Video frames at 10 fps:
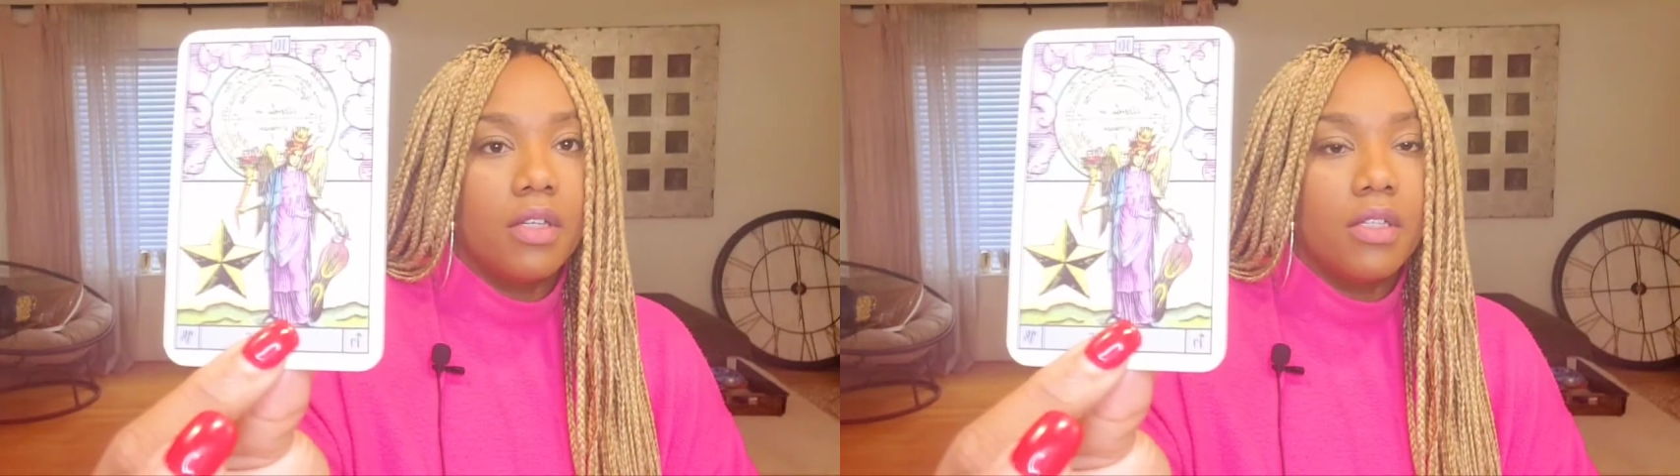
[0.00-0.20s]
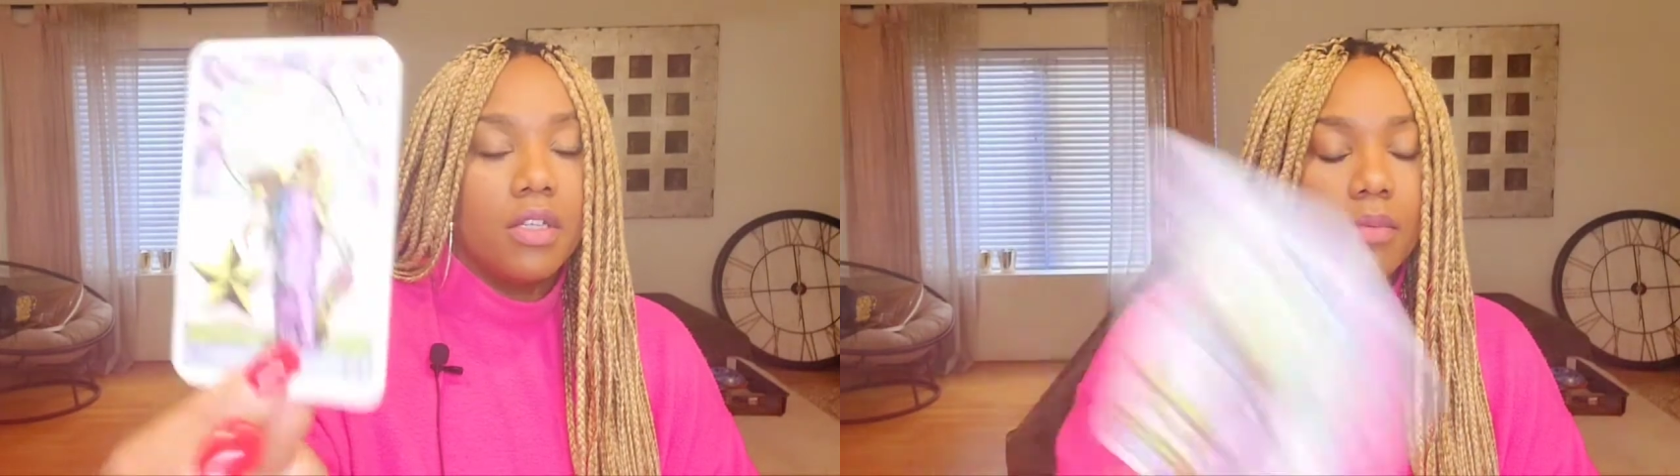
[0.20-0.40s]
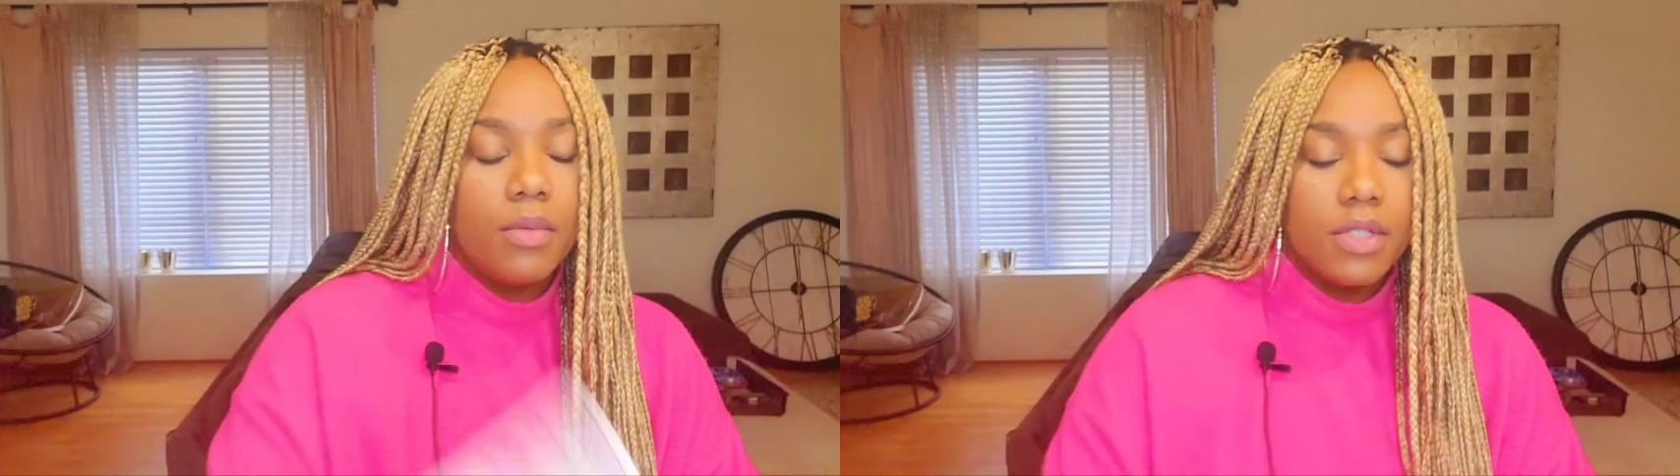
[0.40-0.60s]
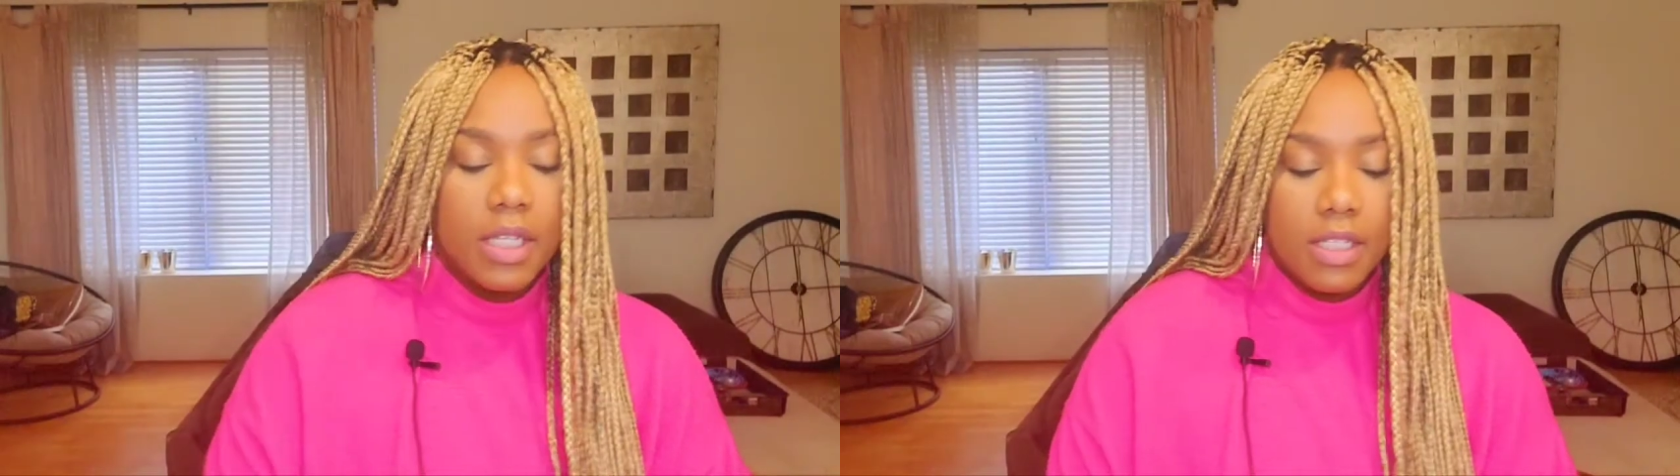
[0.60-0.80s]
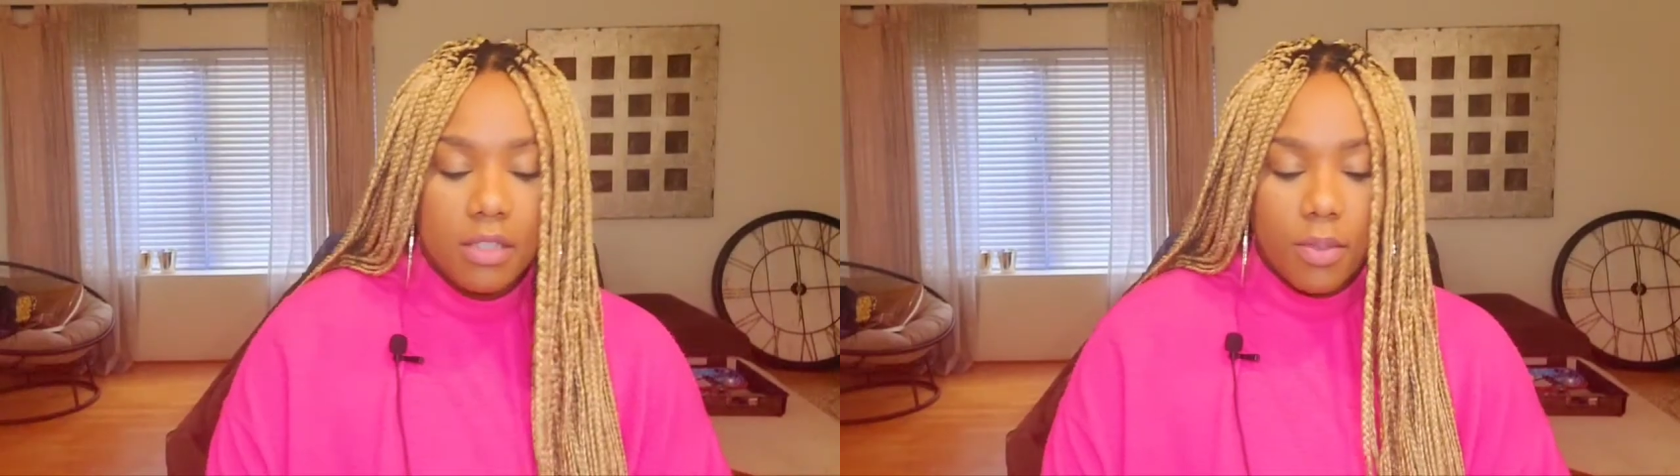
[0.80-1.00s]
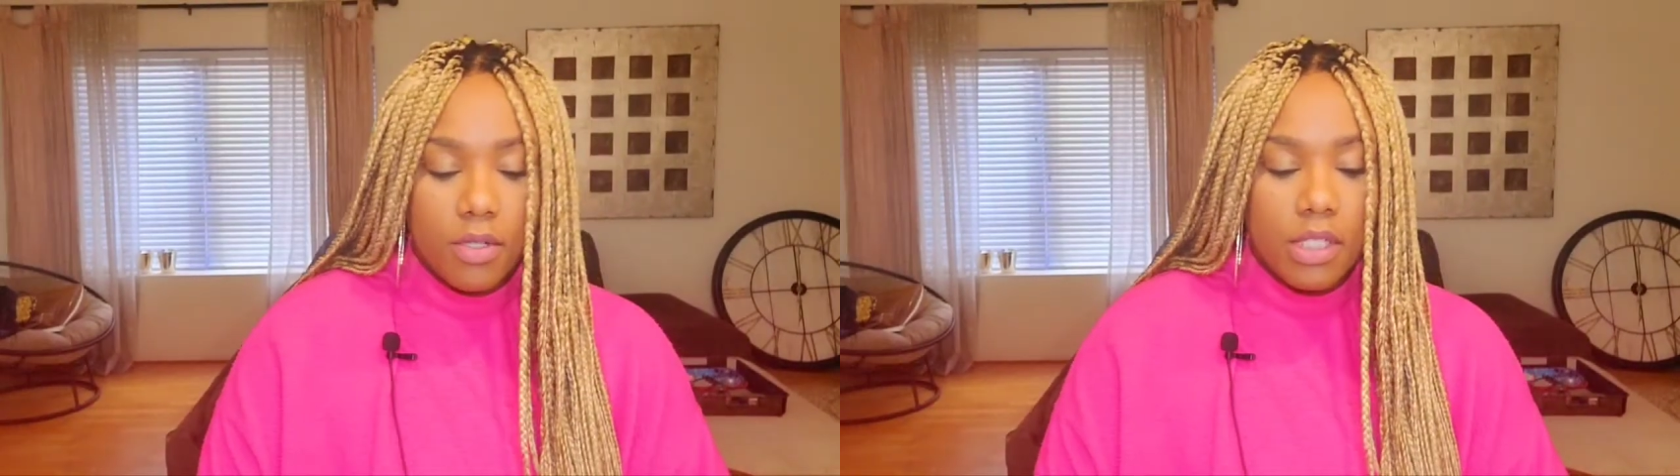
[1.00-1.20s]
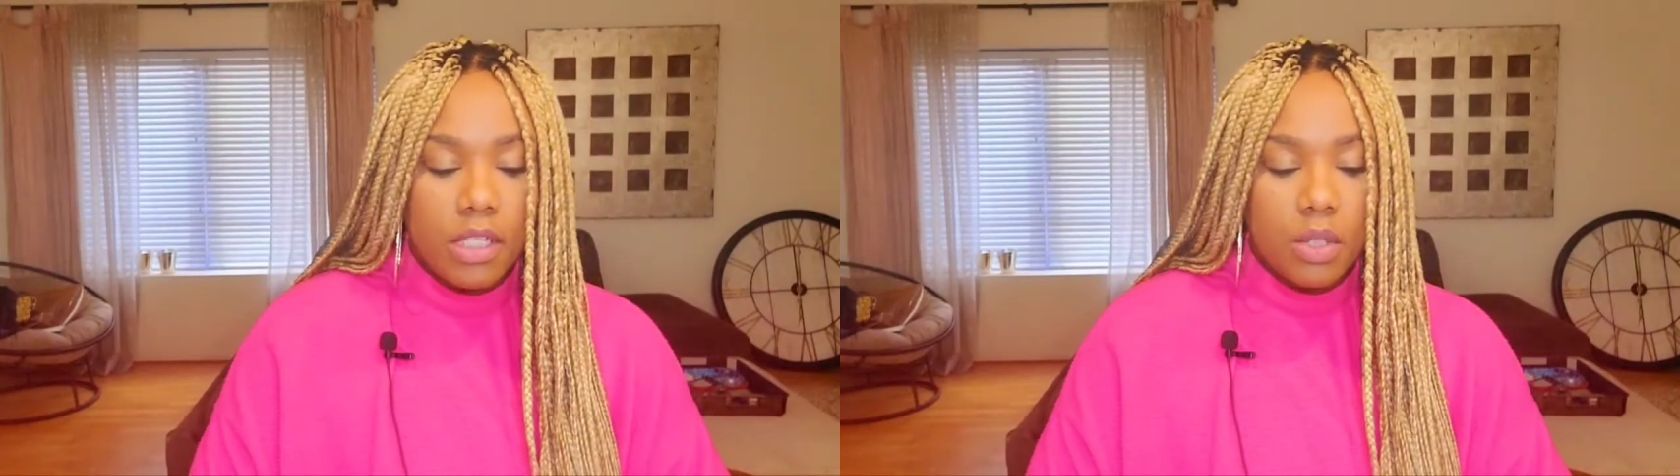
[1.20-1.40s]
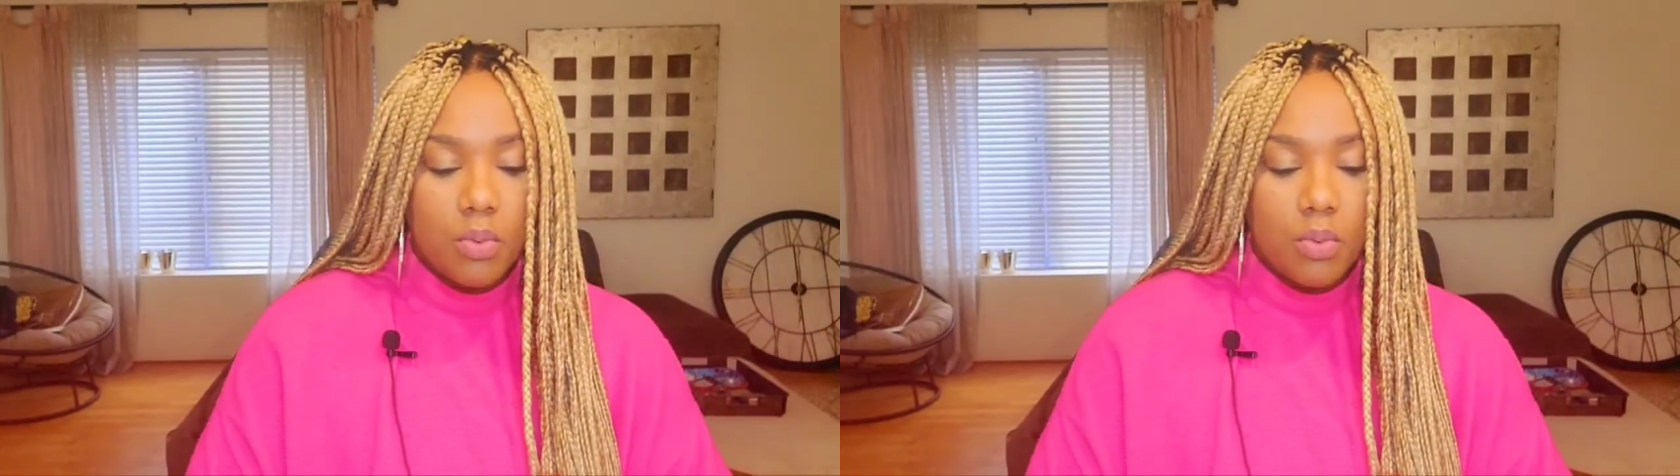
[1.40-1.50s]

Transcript: It's almost like this person is